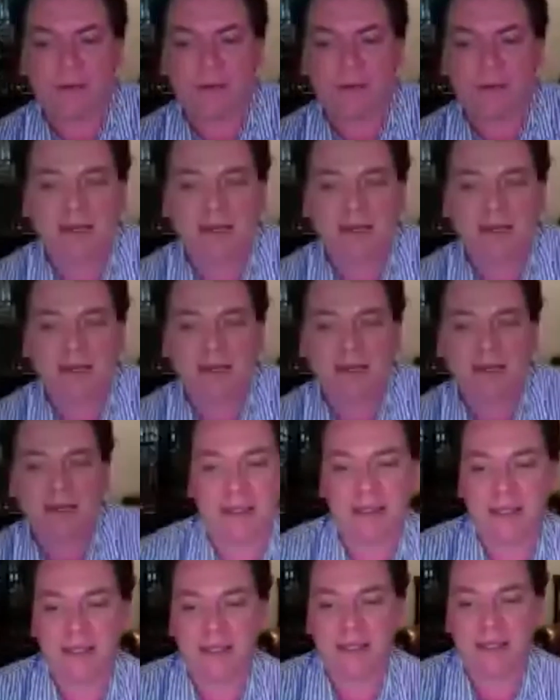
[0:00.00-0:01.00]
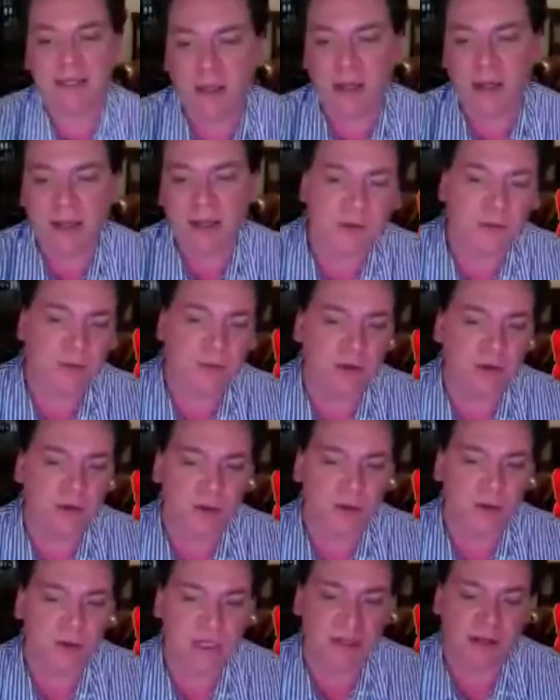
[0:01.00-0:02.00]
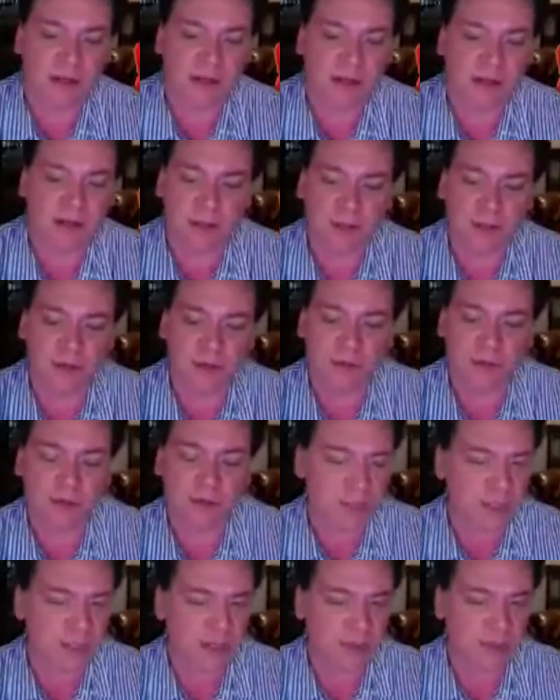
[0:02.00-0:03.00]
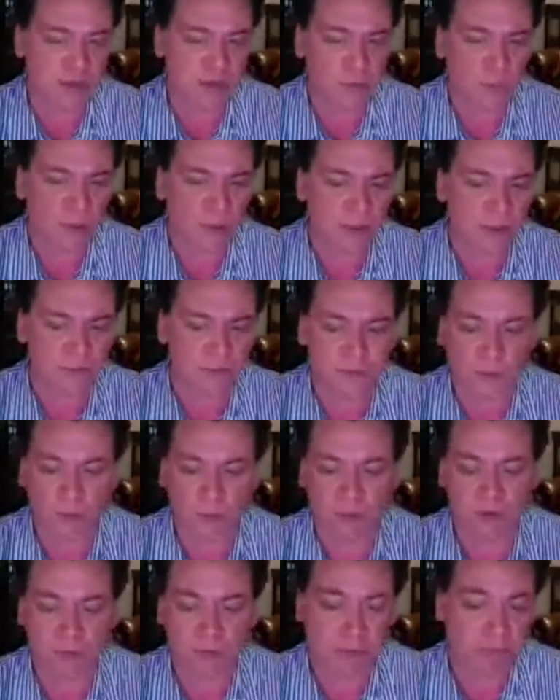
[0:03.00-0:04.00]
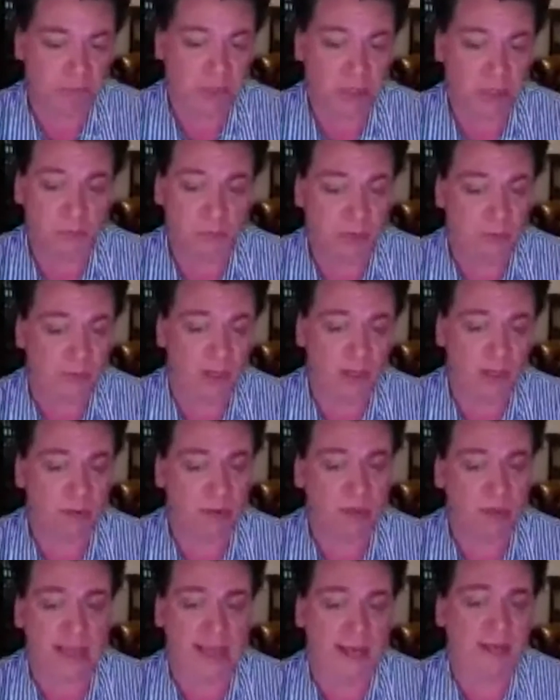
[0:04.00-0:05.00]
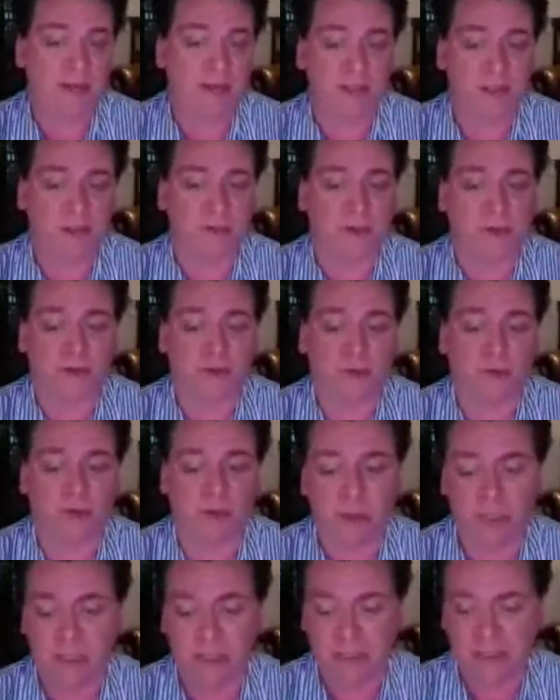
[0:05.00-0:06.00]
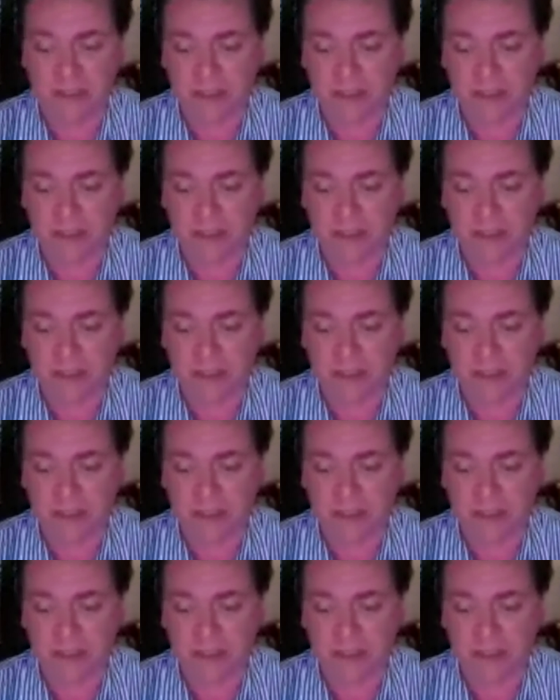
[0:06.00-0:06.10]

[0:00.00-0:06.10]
I mean, is it a blind for a Masonic ritual in section 1, or maybe they really had this ritual?